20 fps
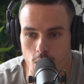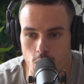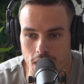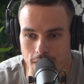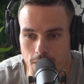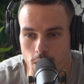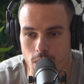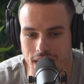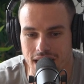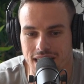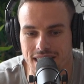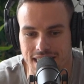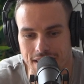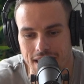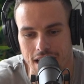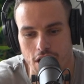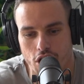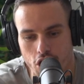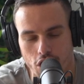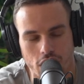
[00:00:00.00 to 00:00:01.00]
even when they said
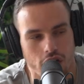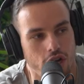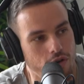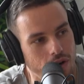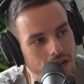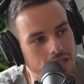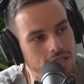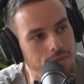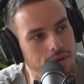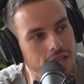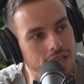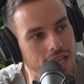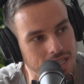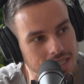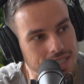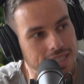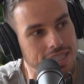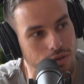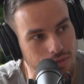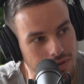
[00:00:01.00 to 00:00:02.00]
they couldn't create something, they
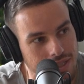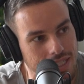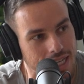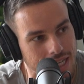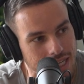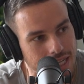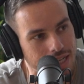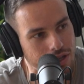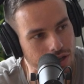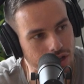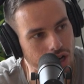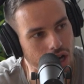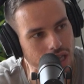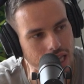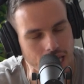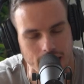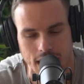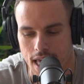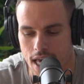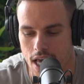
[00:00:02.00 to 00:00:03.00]
still did. You know,
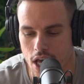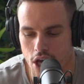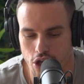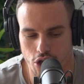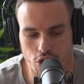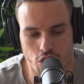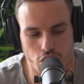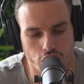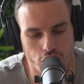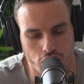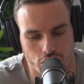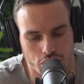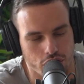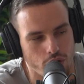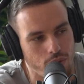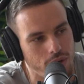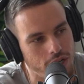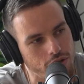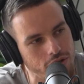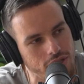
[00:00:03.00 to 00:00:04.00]
like you're
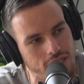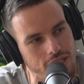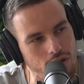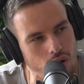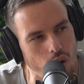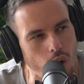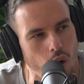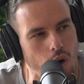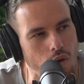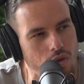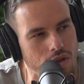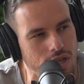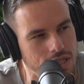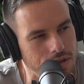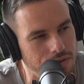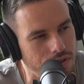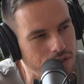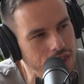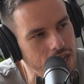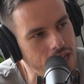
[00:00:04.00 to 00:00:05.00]
so interested in all these
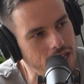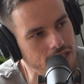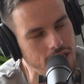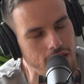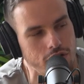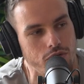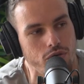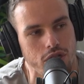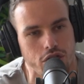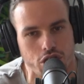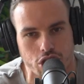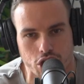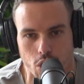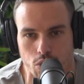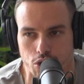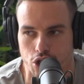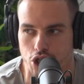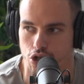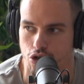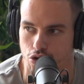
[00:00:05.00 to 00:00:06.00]
different things and it really
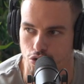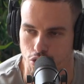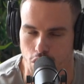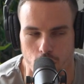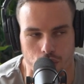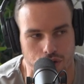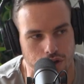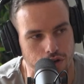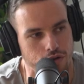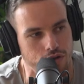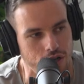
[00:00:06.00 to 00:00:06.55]
shows your growth and your